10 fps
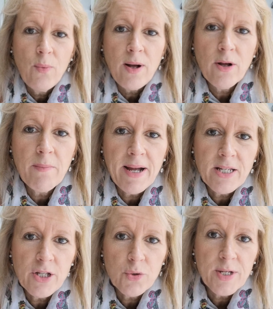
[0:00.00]
welcome back
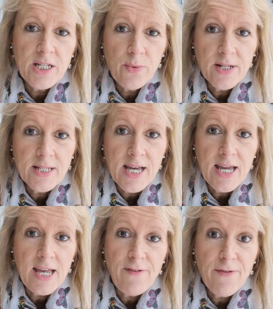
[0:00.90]
to the 21
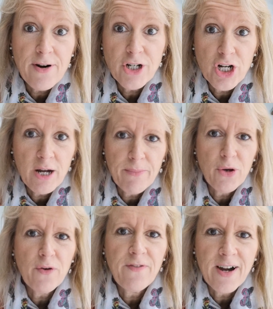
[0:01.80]
Day Freshen Up
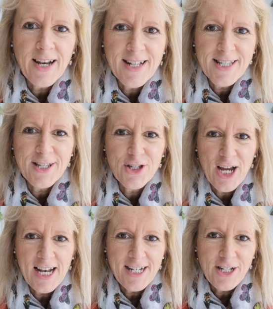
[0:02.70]
Your Finances
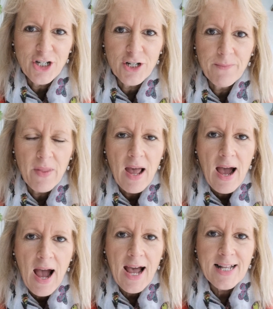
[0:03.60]
Challenge.
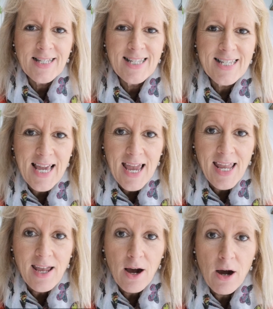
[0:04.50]
And
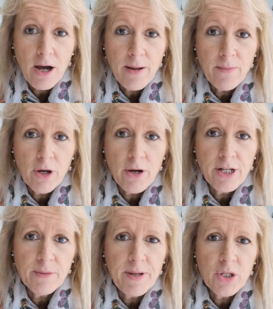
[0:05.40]
today I'm
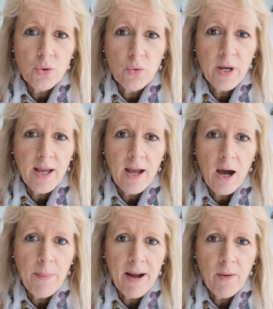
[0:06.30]
going to be talking
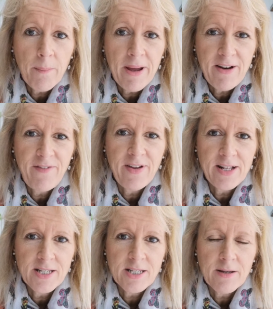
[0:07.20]
about
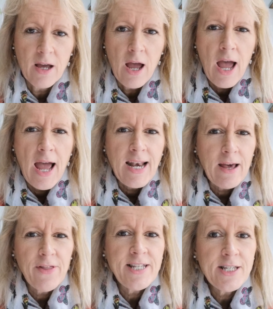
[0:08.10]
benefits.
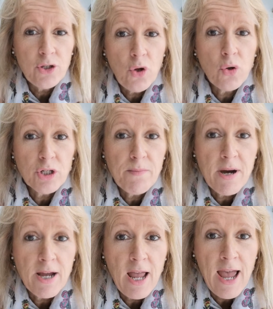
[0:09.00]
Now, this is not
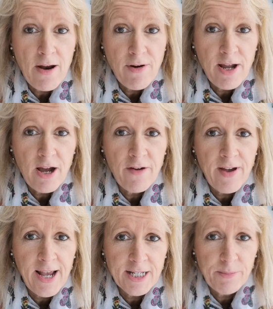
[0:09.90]
my area of
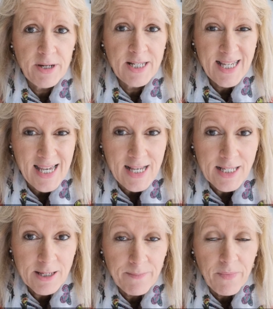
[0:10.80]

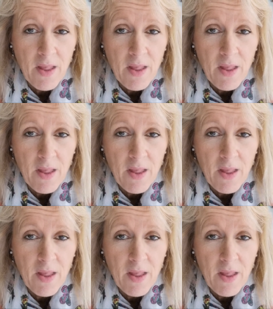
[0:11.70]
expertise,